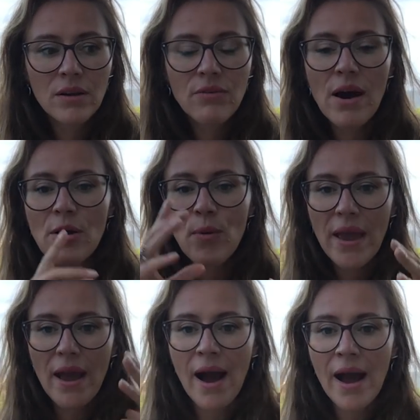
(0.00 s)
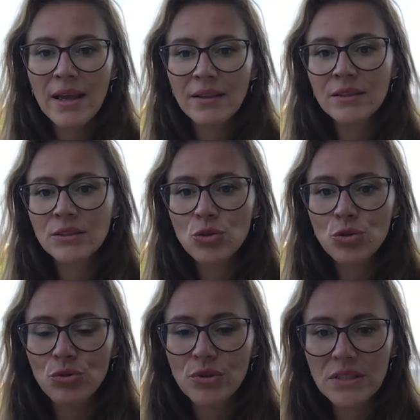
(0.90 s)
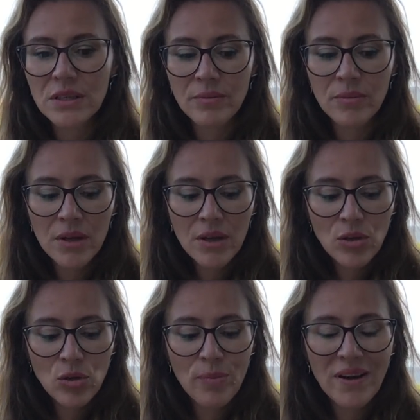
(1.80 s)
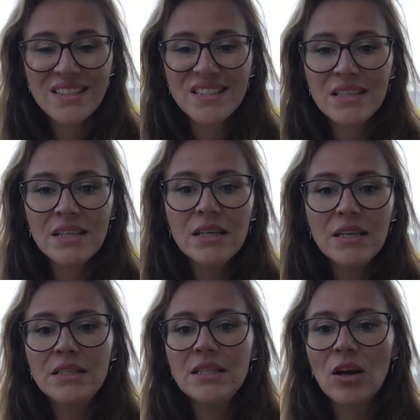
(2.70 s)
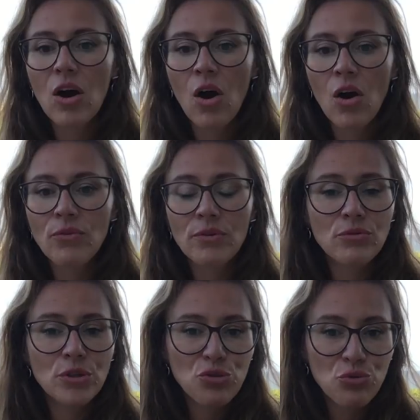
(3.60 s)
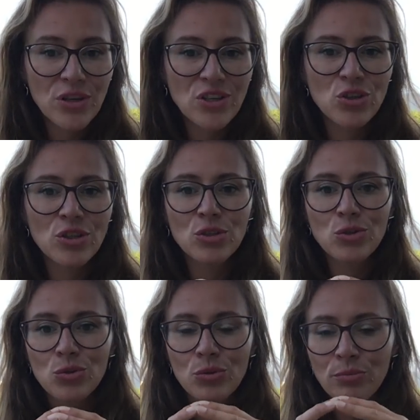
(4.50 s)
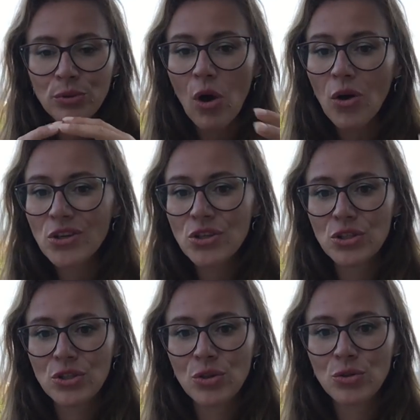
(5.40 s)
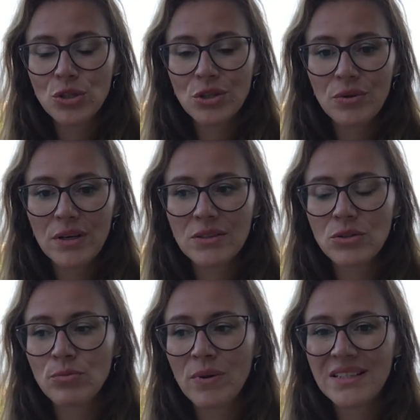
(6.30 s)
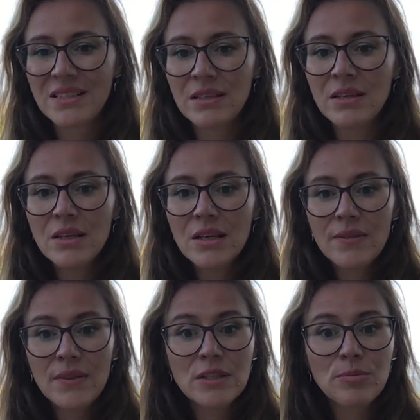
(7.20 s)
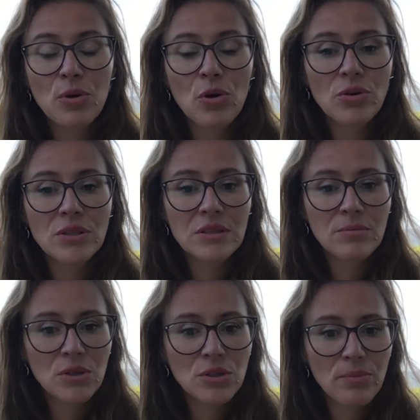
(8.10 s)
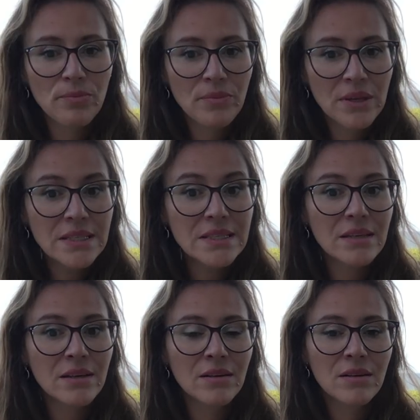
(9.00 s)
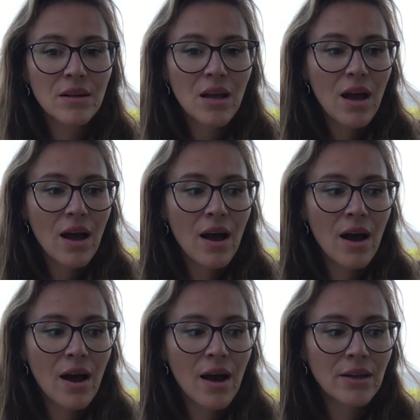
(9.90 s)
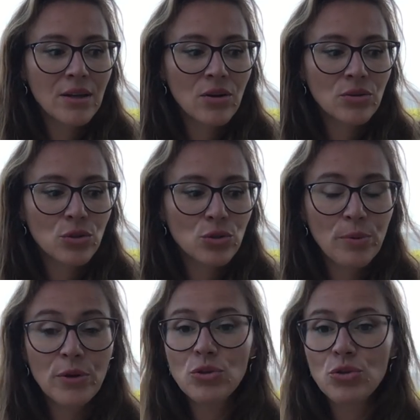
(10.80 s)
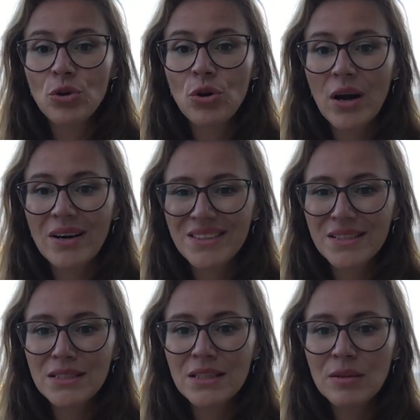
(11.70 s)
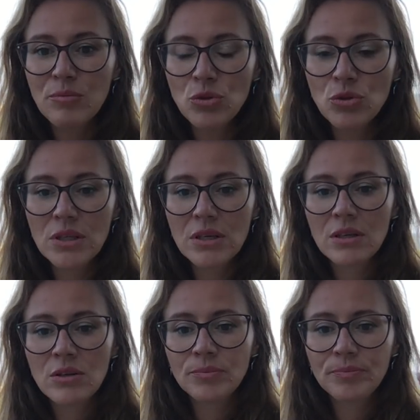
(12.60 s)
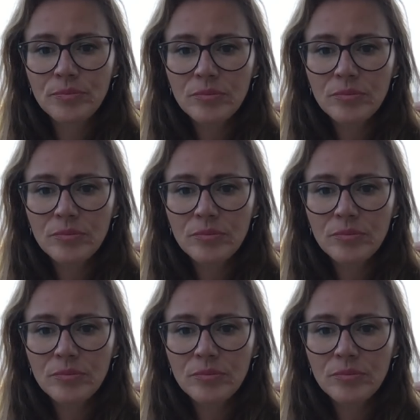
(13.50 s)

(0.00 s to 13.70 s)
faraway island tourism, you might see easing off of restrictions or blockages in those careers. You might see things progressing much easier, you know, so spiritual, artistic, musical